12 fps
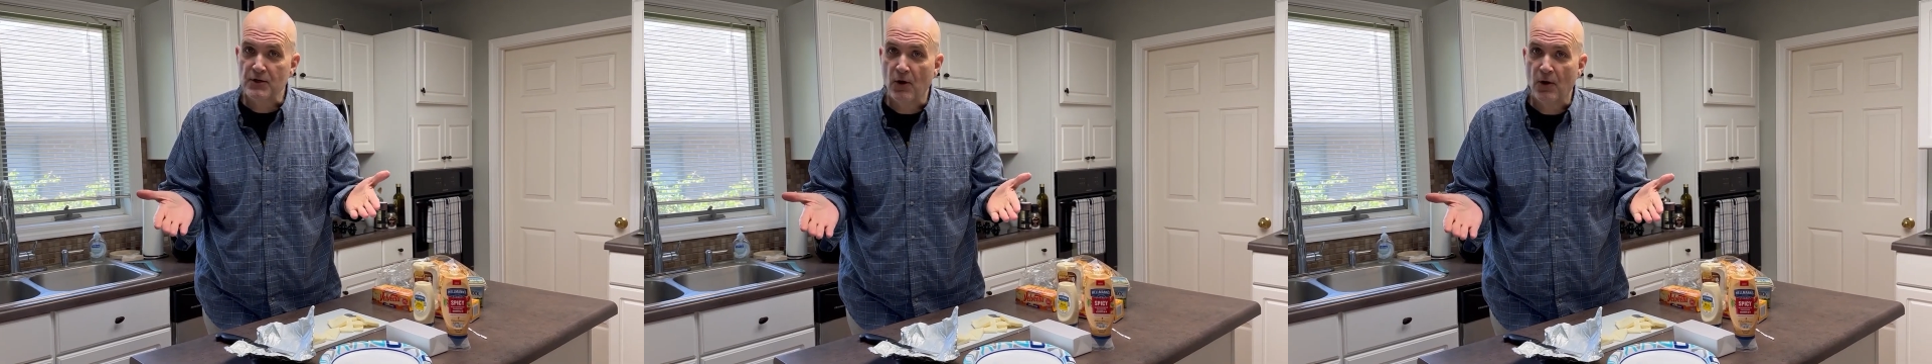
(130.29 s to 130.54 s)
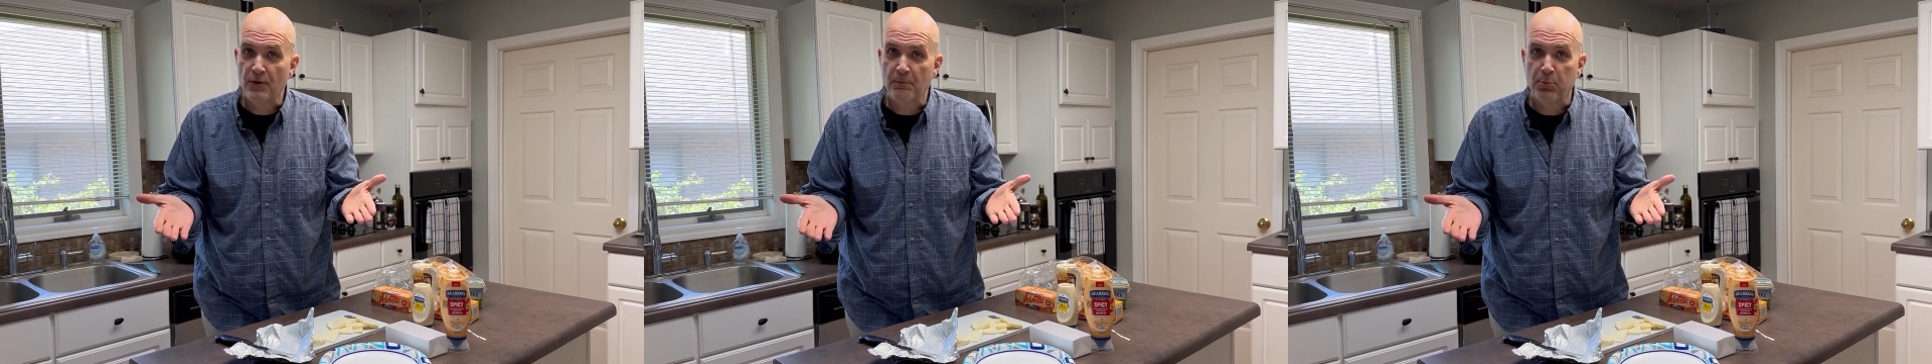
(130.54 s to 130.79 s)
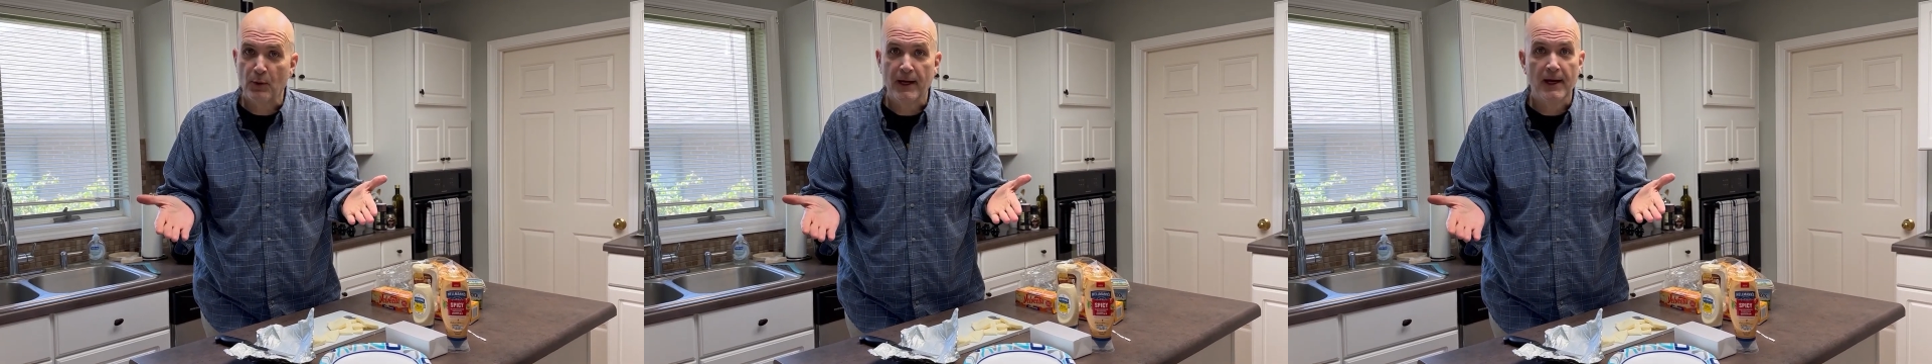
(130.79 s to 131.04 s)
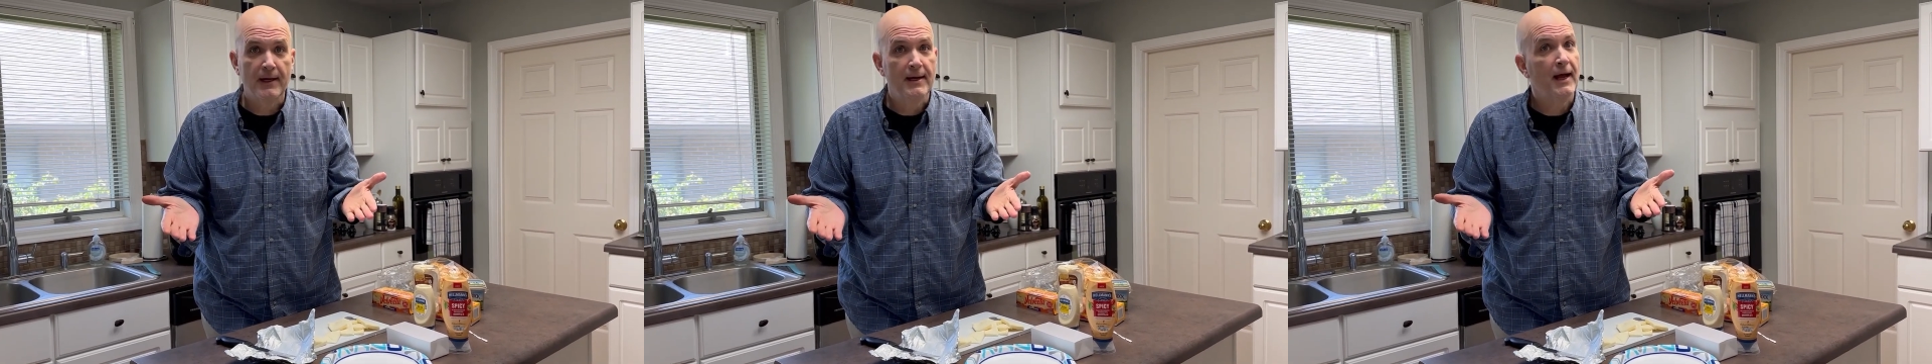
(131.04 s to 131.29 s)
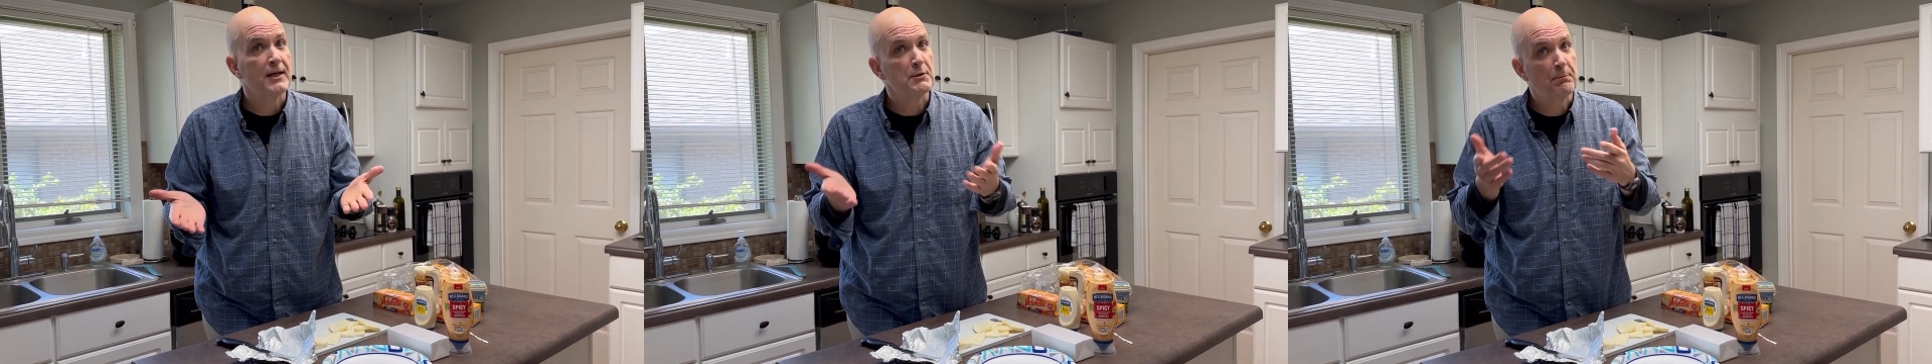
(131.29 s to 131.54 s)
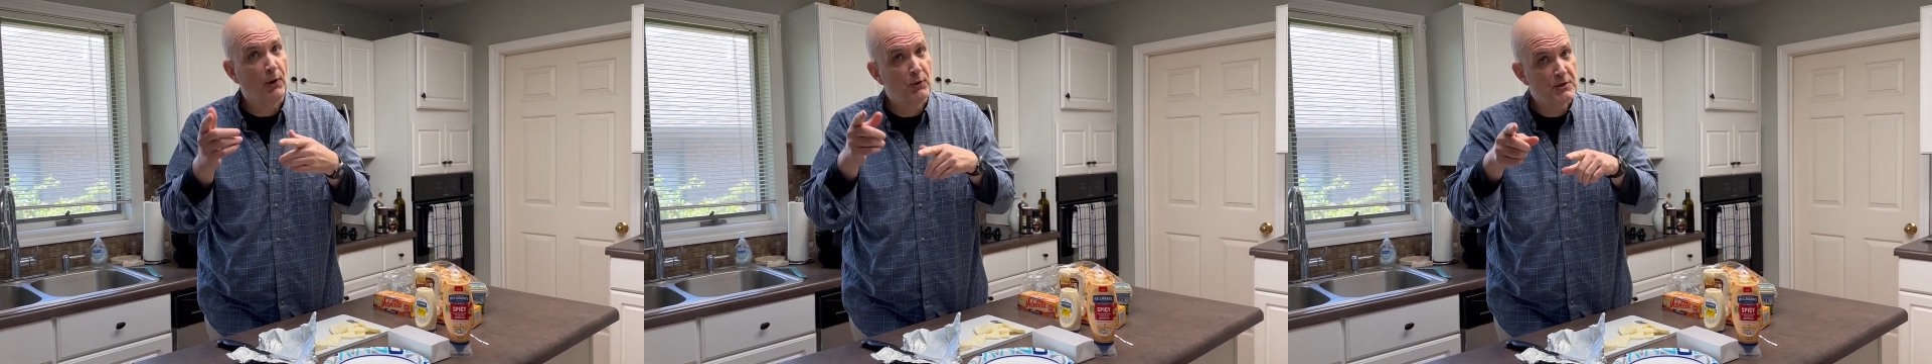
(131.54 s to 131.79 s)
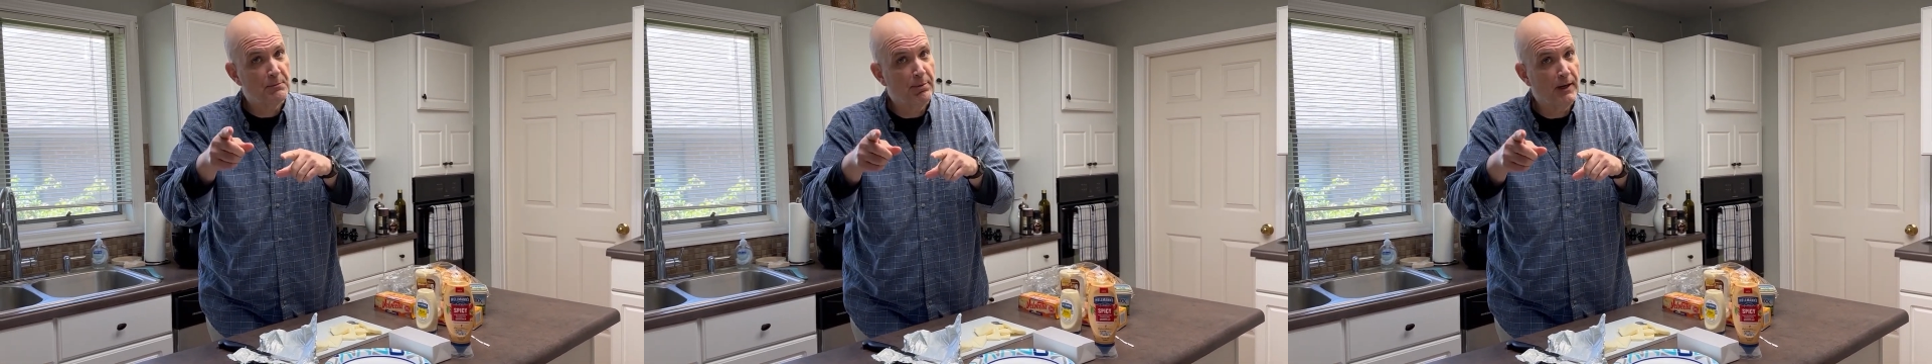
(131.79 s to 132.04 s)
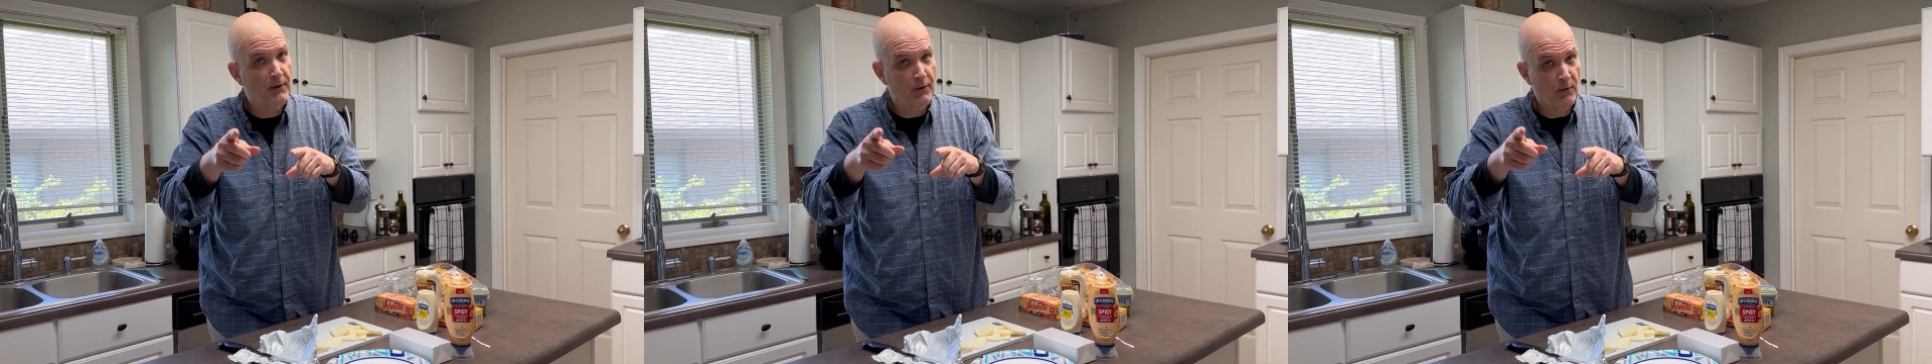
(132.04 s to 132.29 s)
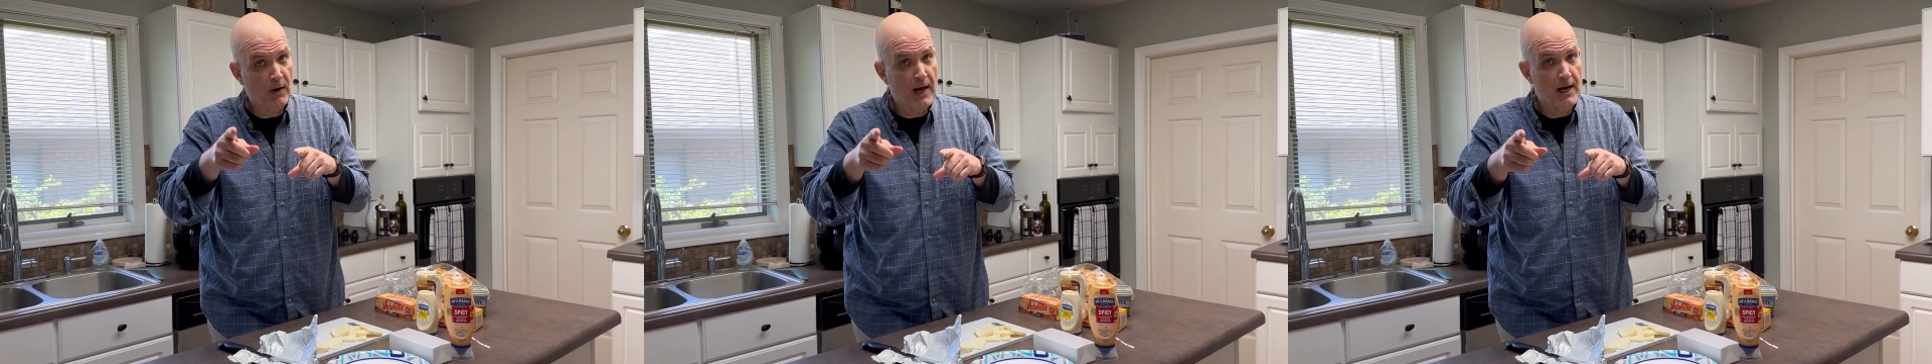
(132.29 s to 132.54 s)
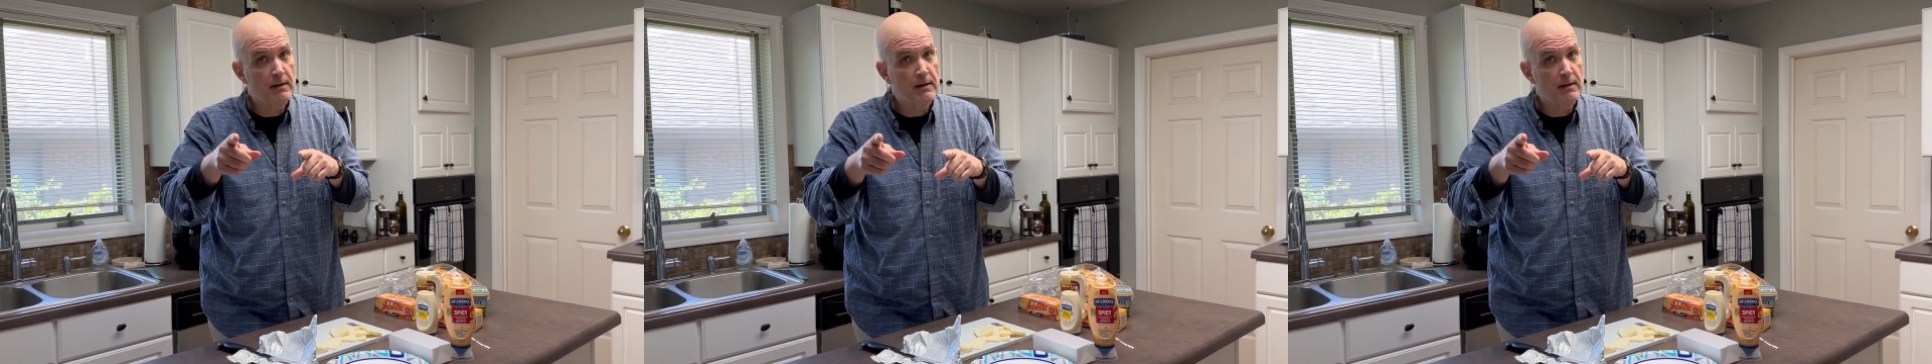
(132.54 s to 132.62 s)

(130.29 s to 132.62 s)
on the bread as opposed to butter, right?